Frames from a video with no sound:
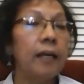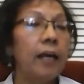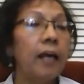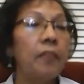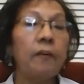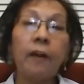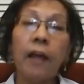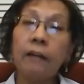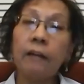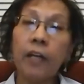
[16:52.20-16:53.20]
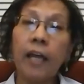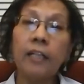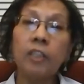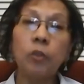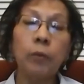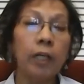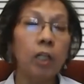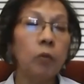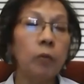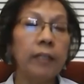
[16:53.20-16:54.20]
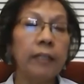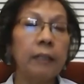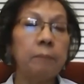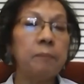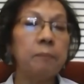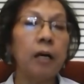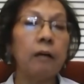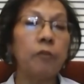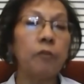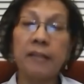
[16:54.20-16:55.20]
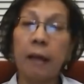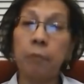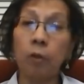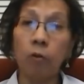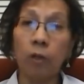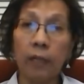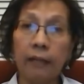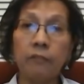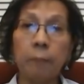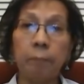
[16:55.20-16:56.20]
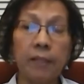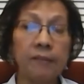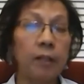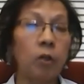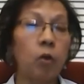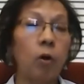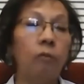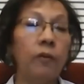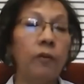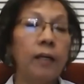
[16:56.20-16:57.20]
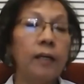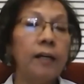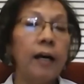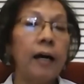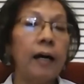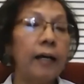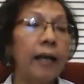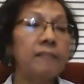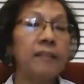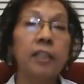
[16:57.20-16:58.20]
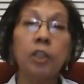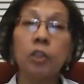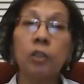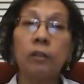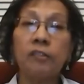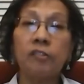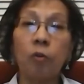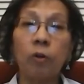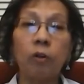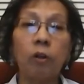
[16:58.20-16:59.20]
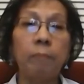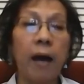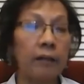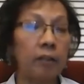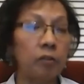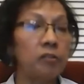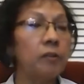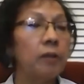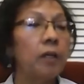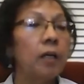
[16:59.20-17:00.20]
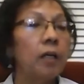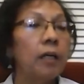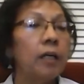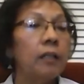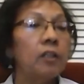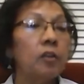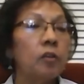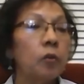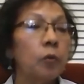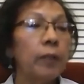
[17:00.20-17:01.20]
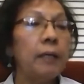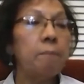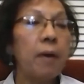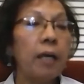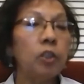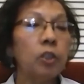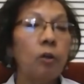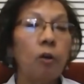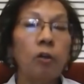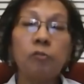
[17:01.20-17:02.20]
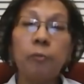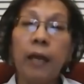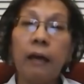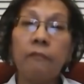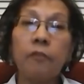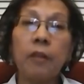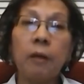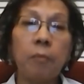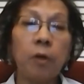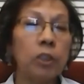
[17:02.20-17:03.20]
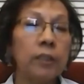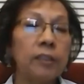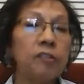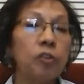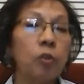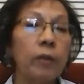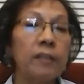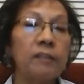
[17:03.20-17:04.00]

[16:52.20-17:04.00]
and they're advocating to include them, for example, Oak Cliff and Pleasant Grove, as additional historical barrios. The three major goals we have for the emerging historians